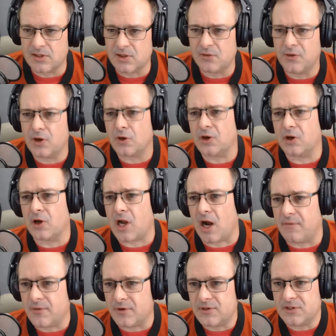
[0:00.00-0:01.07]
So if you go to a
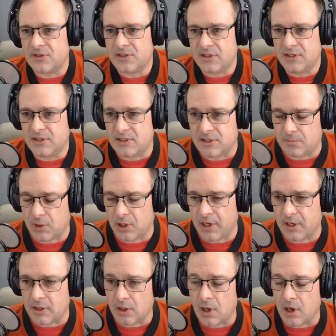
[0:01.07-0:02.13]
conference, you see
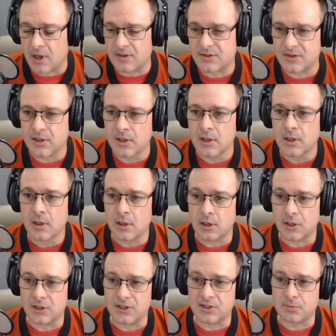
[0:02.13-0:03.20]
display cloths
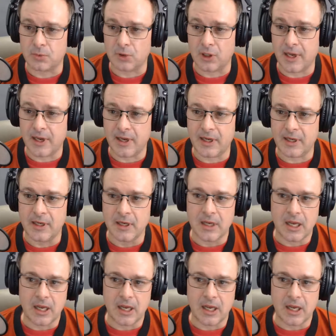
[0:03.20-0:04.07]
or display